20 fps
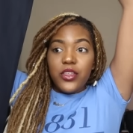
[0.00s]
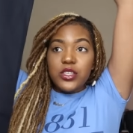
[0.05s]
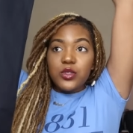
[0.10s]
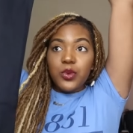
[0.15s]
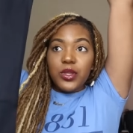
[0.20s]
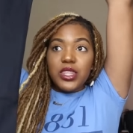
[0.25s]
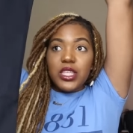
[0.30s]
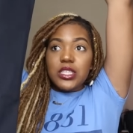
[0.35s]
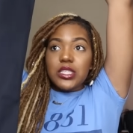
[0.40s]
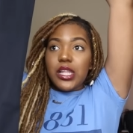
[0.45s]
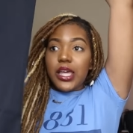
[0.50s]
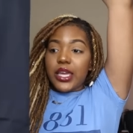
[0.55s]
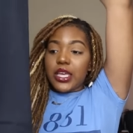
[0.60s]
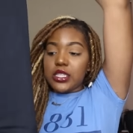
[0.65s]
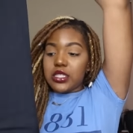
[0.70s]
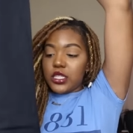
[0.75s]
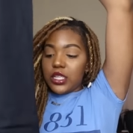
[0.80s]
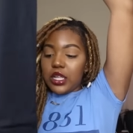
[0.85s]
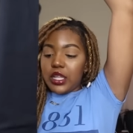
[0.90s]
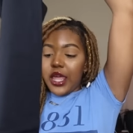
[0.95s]
this is what these
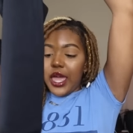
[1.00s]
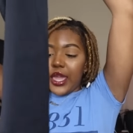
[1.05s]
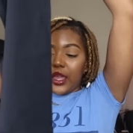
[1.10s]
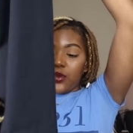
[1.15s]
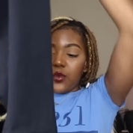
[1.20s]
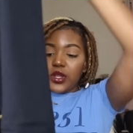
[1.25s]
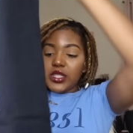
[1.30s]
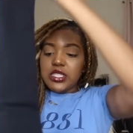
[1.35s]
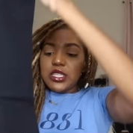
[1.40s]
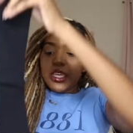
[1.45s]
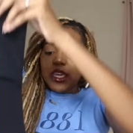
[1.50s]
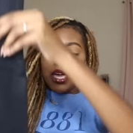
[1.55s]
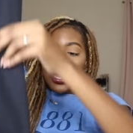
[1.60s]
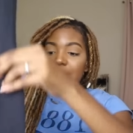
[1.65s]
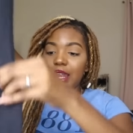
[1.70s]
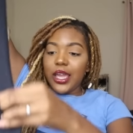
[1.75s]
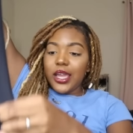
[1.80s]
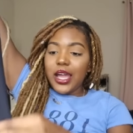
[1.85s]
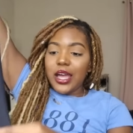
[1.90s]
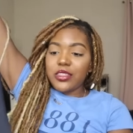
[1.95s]
leggings look like. Once
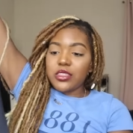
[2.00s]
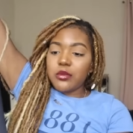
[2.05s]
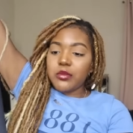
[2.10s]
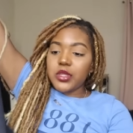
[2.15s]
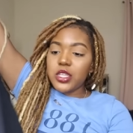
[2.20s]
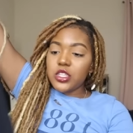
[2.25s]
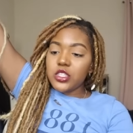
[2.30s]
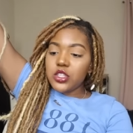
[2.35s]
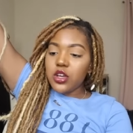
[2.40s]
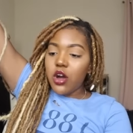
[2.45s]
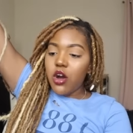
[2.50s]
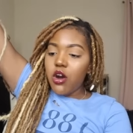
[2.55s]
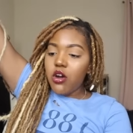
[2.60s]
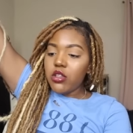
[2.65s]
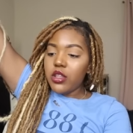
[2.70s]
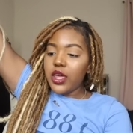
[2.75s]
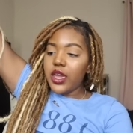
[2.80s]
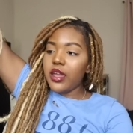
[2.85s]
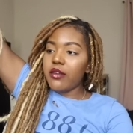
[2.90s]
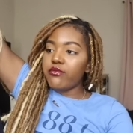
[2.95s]
again, I got them in the
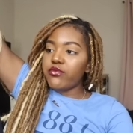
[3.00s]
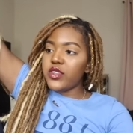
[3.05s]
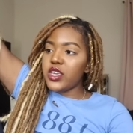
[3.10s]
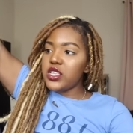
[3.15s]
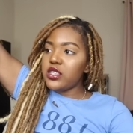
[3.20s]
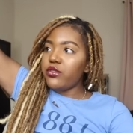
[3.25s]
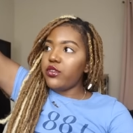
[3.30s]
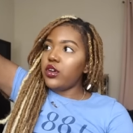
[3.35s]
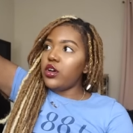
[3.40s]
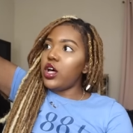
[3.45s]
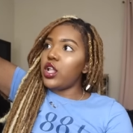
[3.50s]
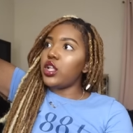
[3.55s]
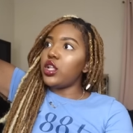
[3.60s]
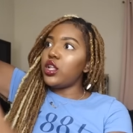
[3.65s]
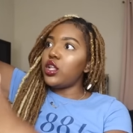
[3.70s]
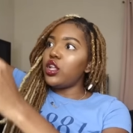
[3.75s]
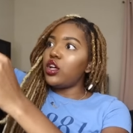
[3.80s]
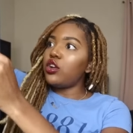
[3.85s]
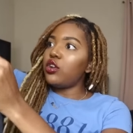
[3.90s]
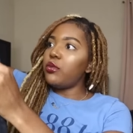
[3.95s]
tall length. These feel a
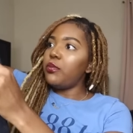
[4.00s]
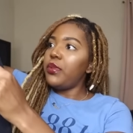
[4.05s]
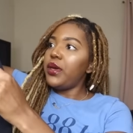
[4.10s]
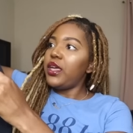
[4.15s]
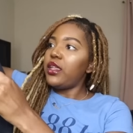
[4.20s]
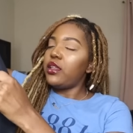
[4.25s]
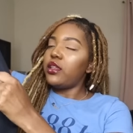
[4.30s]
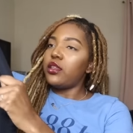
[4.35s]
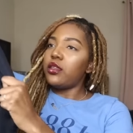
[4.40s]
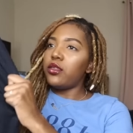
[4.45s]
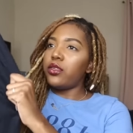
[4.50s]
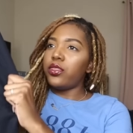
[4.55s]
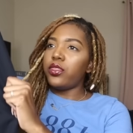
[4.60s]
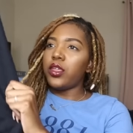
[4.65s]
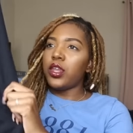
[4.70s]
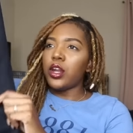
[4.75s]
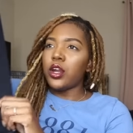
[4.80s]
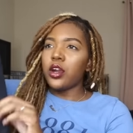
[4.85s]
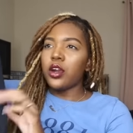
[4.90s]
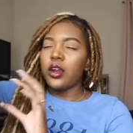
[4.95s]
little bit
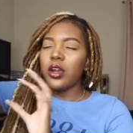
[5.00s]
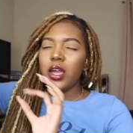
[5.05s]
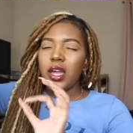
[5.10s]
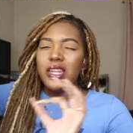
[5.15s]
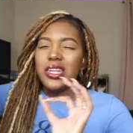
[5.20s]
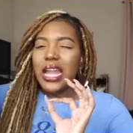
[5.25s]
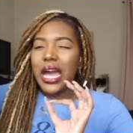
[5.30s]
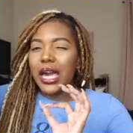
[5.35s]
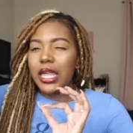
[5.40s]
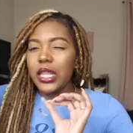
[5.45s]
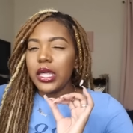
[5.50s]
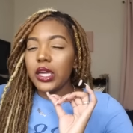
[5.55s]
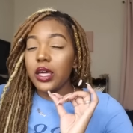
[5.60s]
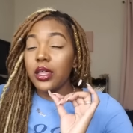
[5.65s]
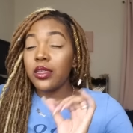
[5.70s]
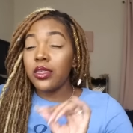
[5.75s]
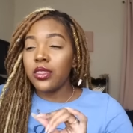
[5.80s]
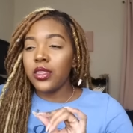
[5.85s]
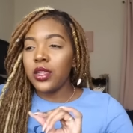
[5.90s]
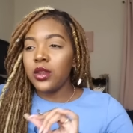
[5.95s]
thinner, not in like
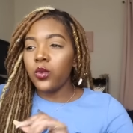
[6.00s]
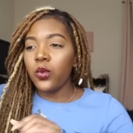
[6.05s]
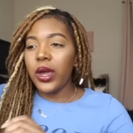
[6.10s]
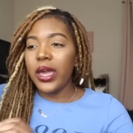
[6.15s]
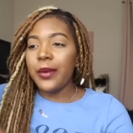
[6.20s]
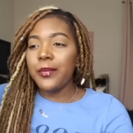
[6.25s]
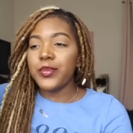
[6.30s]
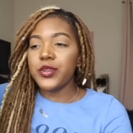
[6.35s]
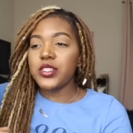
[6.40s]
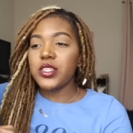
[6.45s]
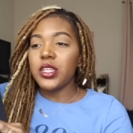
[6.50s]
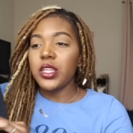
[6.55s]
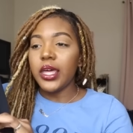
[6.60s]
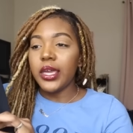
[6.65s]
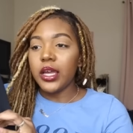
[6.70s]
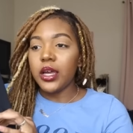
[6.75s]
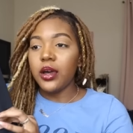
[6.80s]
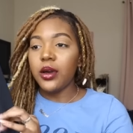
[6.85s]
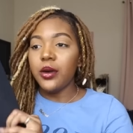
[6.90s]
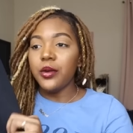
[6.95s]
a thin way, but it's in
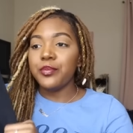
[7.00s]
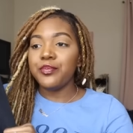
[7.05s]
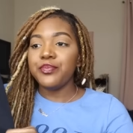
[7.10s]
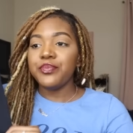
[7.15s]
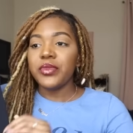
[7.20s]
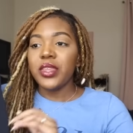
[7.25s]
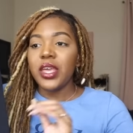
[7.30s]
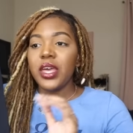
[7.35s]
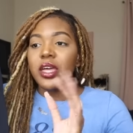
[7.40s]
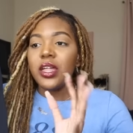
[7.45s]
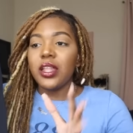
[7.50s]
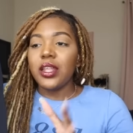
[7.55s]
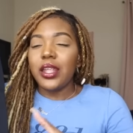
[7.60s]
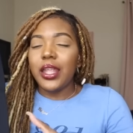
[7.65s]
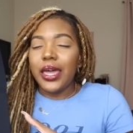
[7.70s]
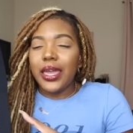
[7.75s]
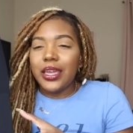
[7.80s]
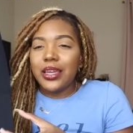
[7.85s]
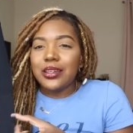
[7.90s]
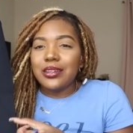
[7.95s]
like a,
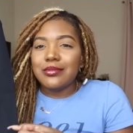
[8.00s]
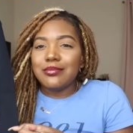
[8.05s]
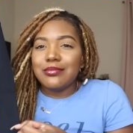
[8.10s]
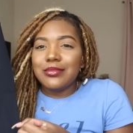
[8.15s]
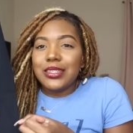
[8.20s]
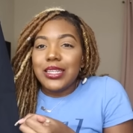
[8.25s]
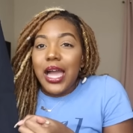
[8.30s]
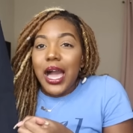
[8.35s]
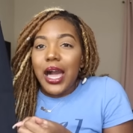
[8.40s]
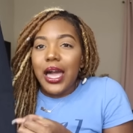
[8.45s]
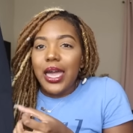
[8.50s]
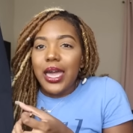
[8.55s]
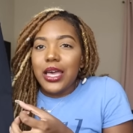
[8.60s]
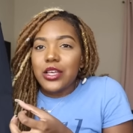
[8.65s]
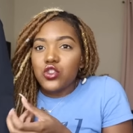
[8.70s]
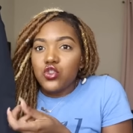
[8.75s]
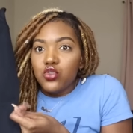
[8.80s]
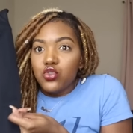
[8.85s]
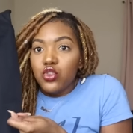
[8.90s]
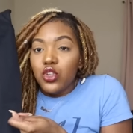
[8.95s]
like not
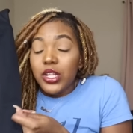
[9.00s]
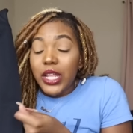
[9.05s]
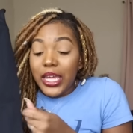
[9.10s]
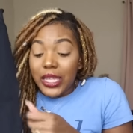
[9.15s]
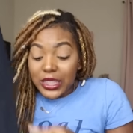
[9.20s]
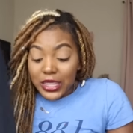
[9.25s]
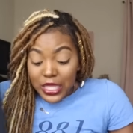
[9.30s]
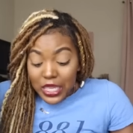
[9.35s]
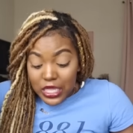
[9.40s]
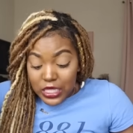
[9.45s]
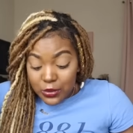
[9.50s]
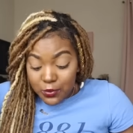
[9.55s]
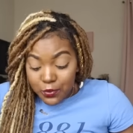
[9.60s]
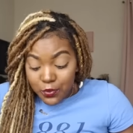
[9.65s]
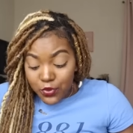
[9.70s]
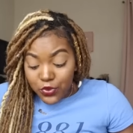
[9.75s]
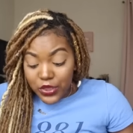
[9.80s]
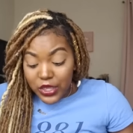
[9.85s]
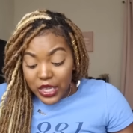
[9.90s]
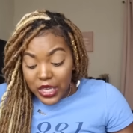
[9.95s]
as like these
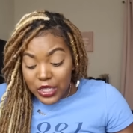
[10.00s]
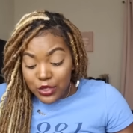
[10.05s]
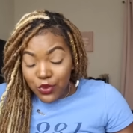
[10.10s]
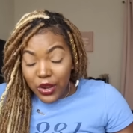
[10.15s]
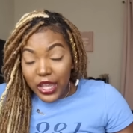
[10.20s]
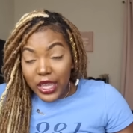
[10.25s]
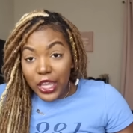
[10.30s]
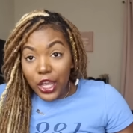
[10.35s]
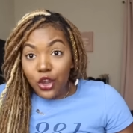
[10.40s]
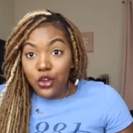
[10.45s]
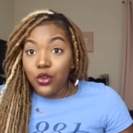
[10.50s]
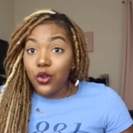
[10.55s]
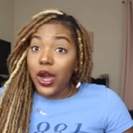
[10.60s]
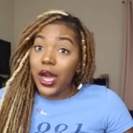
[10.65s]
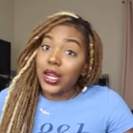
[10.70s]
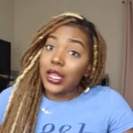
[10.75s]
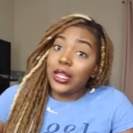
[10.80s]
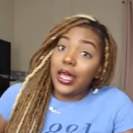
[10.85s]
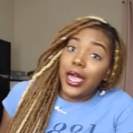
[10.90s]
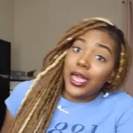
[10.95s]
right here, you
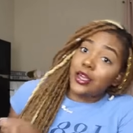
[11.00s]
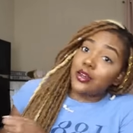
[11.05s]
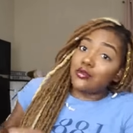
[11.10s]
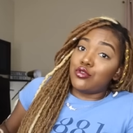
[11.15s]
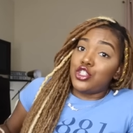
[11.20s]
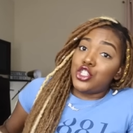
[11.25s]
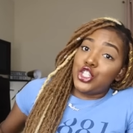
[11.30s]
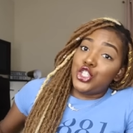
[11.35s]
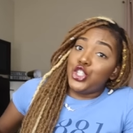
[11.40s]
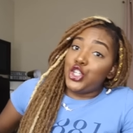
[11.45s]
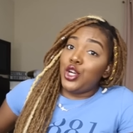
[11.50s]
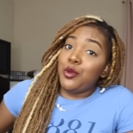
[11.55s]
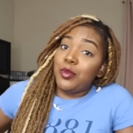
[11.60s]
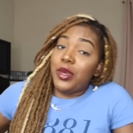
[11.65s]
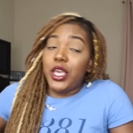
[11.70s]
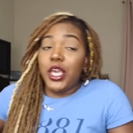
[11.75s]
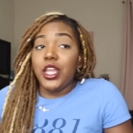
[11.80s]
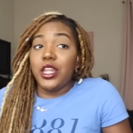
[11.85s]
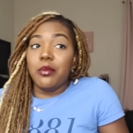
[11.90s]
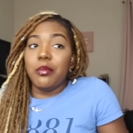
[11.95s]
gotta like
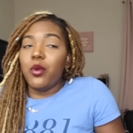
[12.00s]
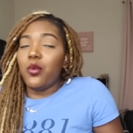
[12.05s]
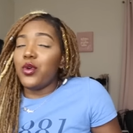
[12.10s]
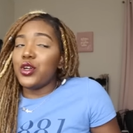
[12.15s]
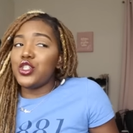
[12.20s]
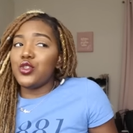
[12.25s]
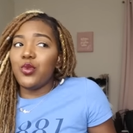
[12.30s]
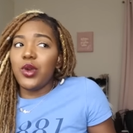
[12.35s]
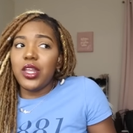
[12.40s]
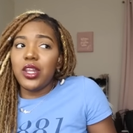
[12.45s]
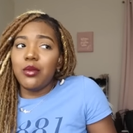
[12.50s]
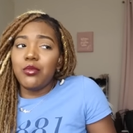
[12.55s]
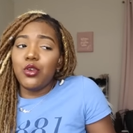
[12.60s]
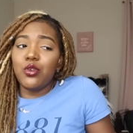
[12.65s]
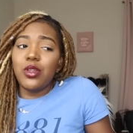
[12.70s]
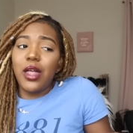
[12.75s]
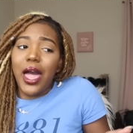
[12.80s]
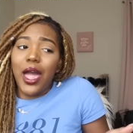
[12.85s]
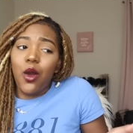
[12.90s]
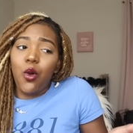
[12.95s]
shimmy in them, but once you in them
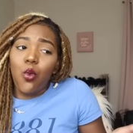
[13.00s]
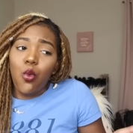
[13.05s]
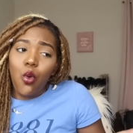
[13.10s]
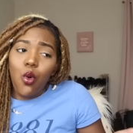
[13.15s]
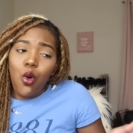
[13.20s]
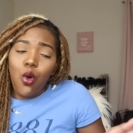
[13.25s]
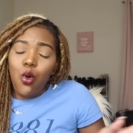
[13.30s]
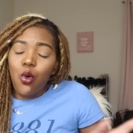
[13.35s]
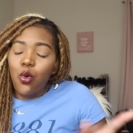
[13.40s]
you like, oh.